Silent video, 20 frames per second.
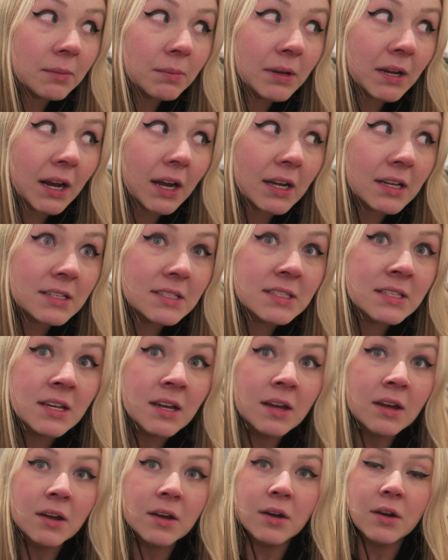because
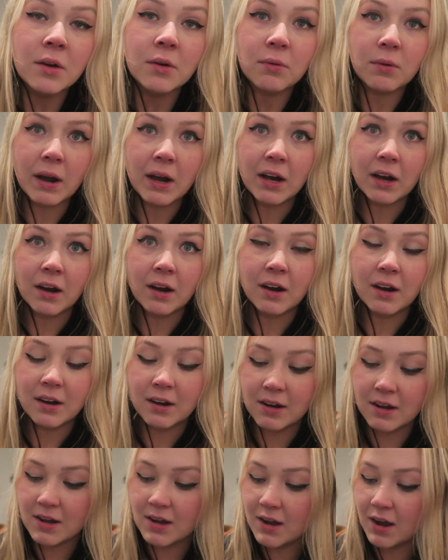Ryker
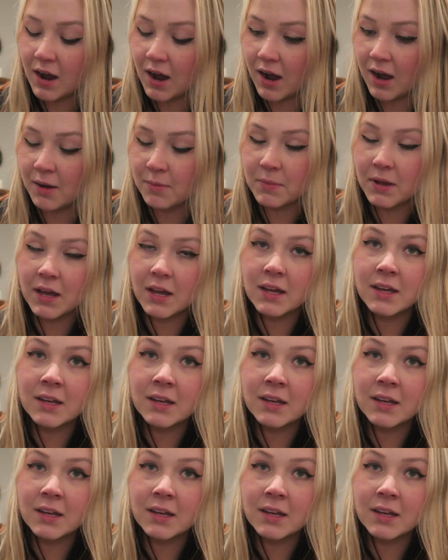um,